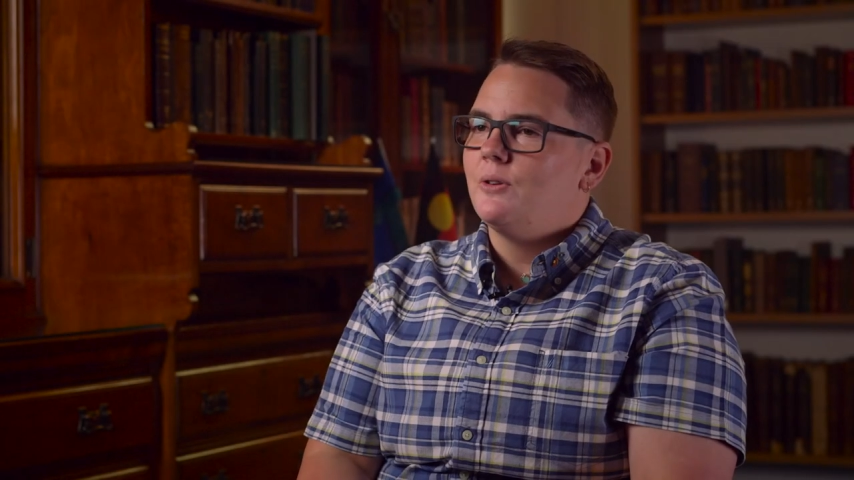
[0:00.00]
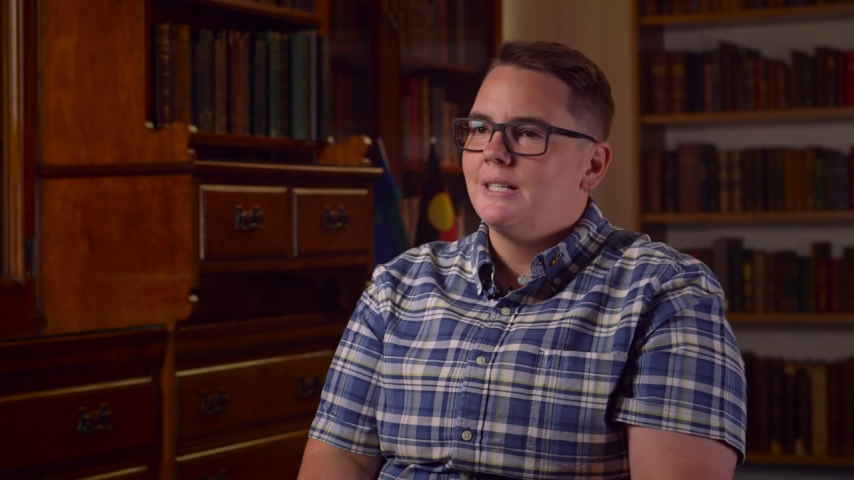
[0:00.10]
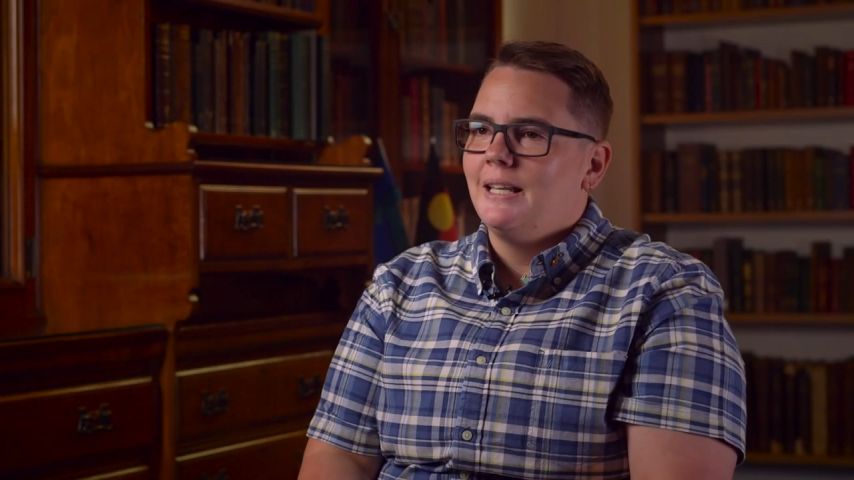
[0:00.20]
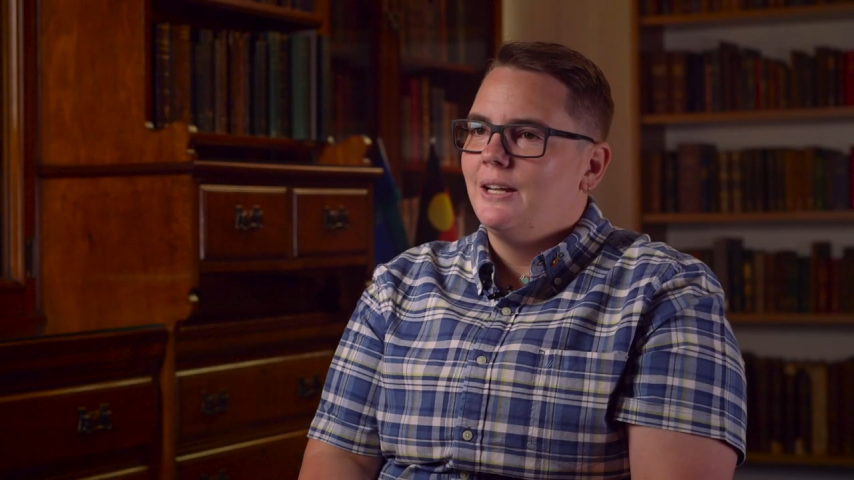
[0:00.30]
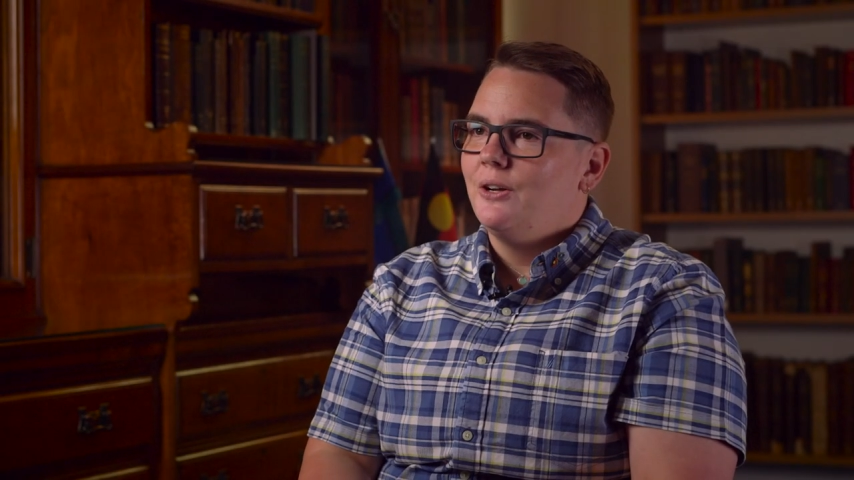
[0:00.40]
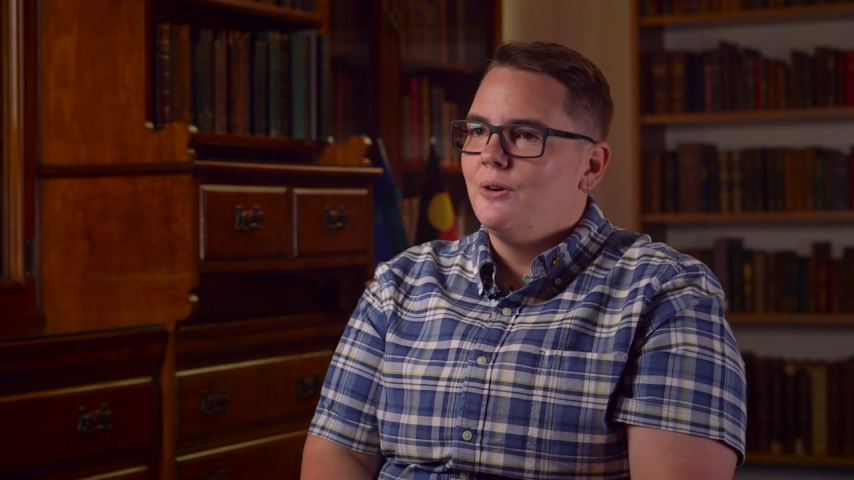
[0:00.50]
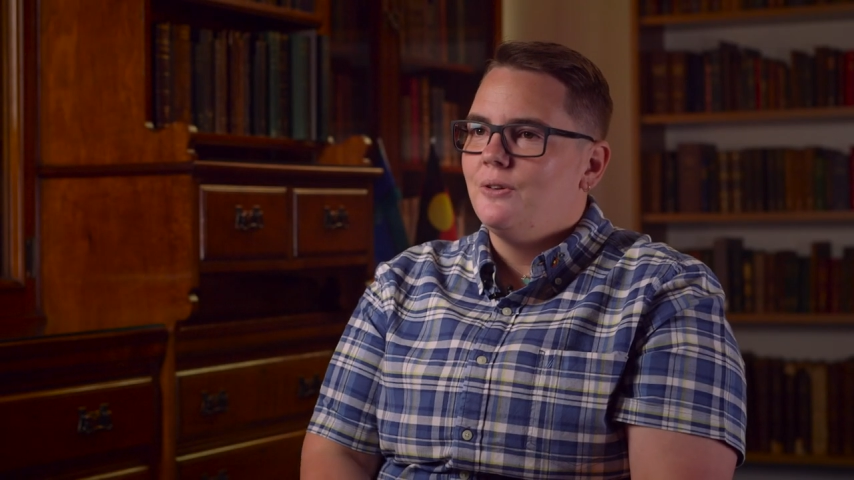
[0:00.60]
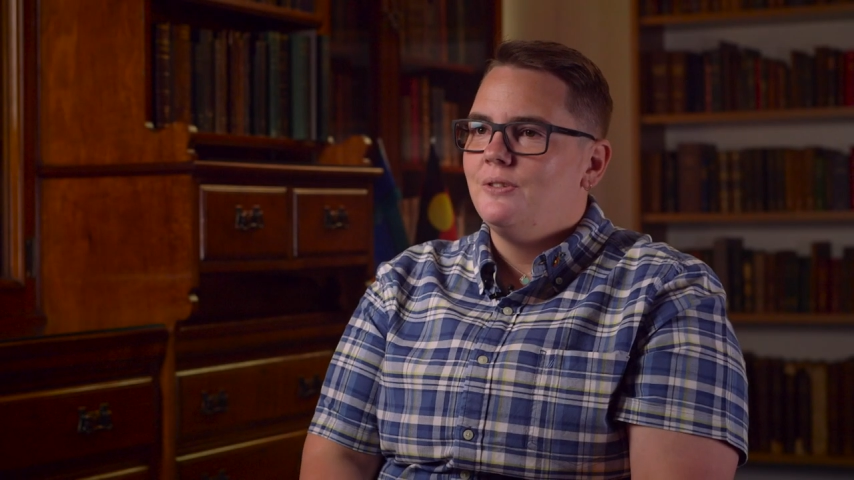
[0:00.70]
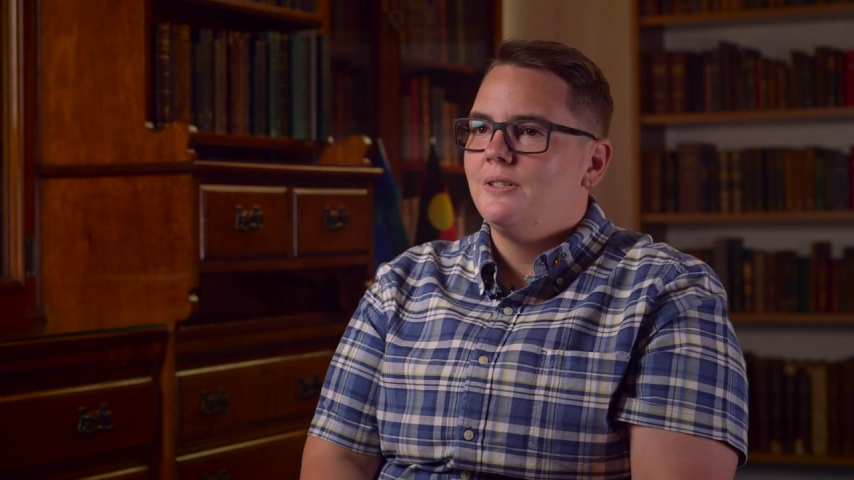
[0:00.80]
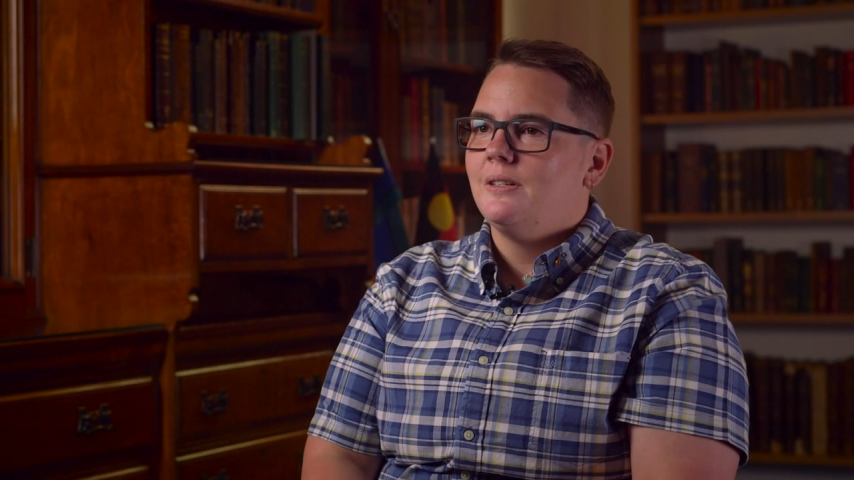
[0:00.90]
Auslang
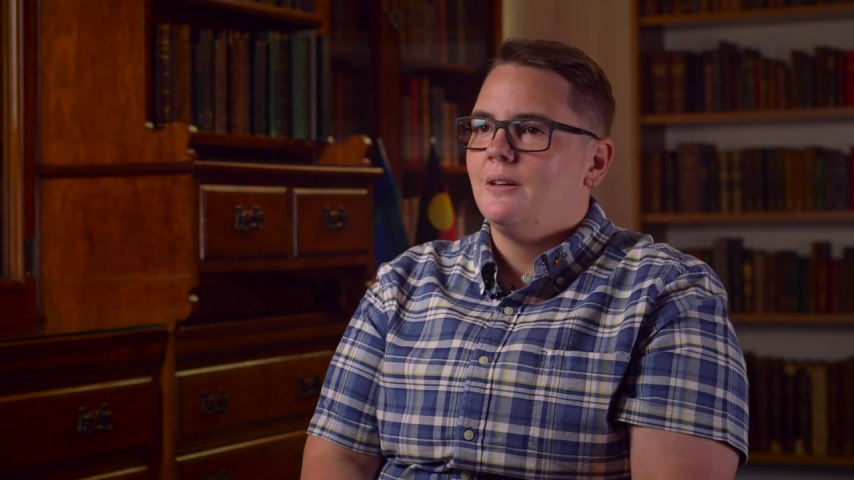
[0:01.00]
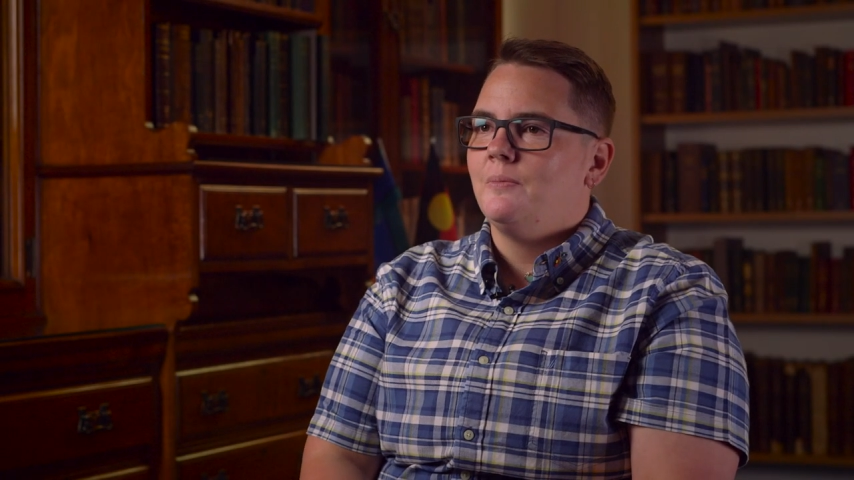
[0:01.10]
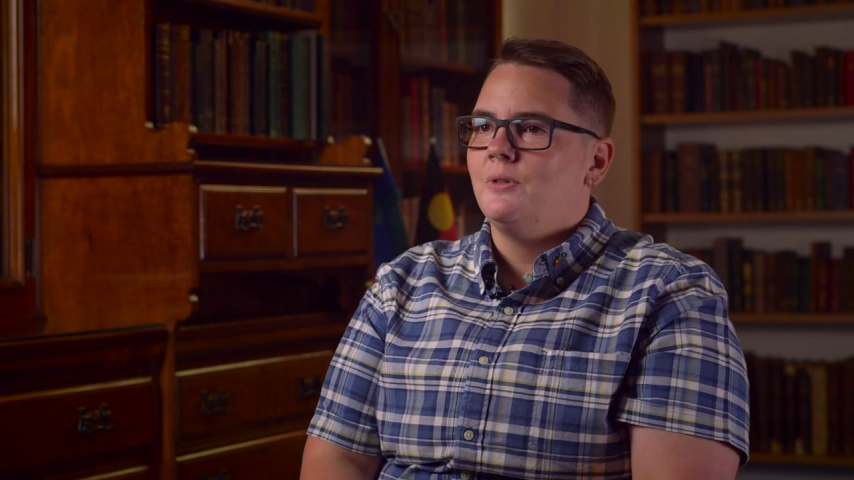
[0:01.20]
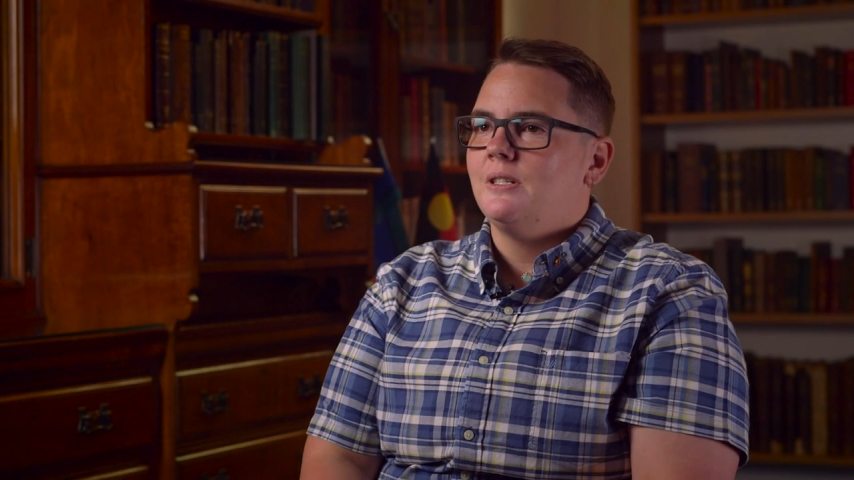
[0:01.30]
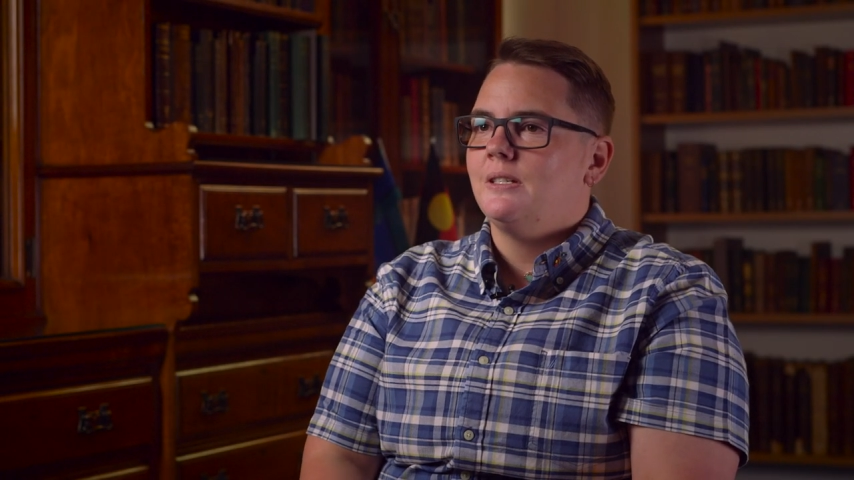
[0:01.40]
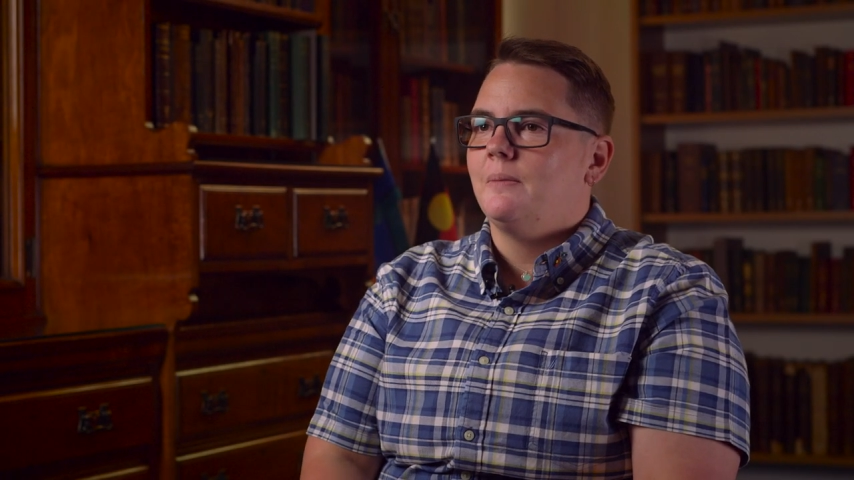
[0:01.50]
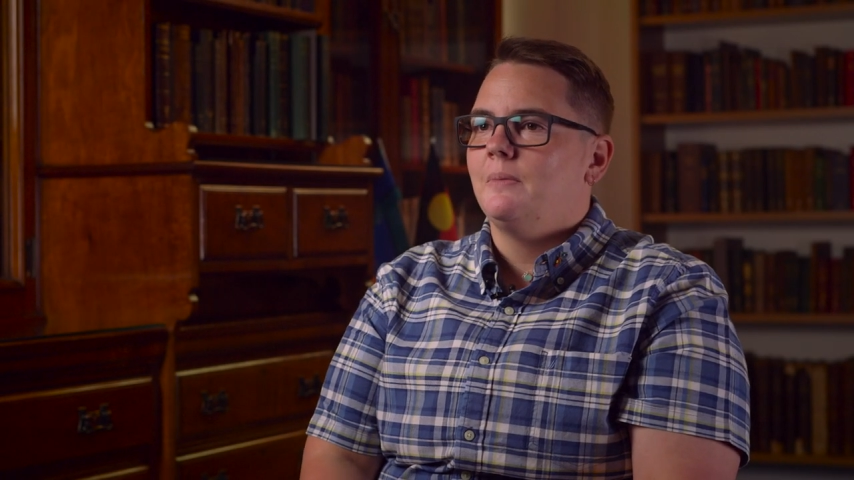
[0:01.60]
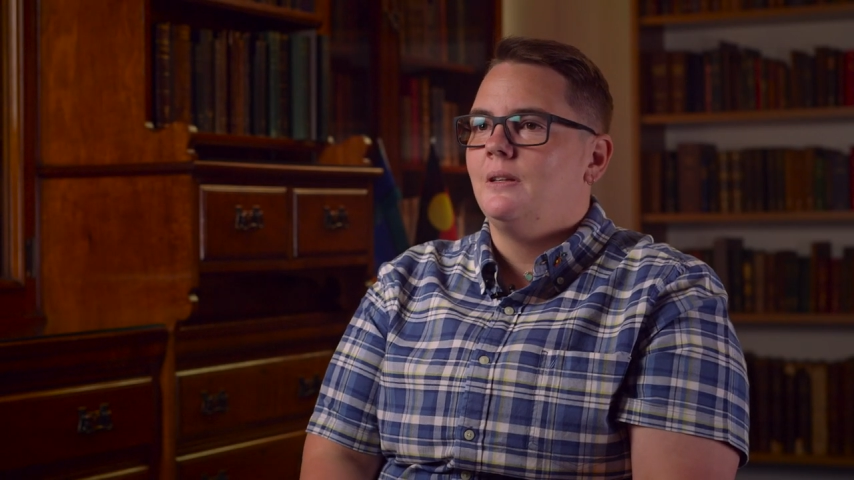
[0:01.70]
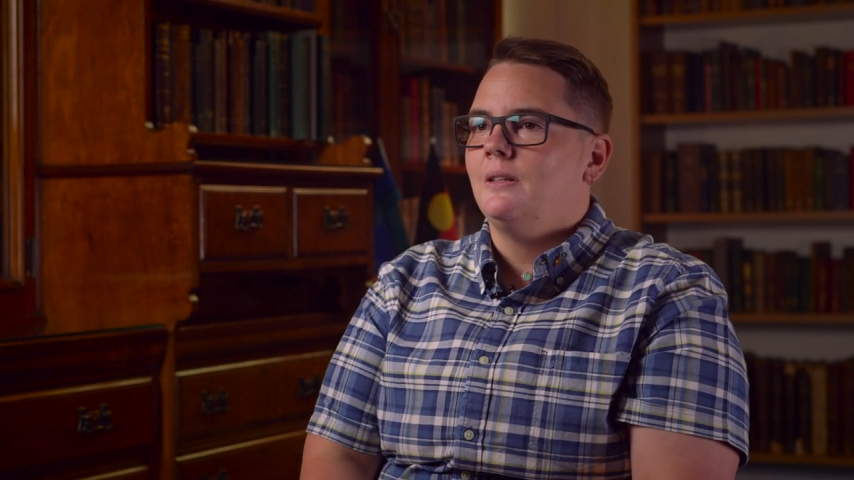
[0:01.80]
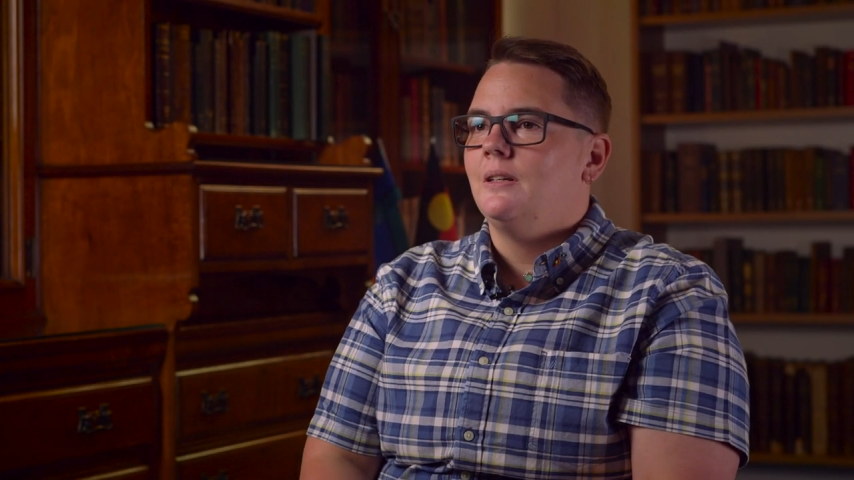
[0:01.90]
codes, which is something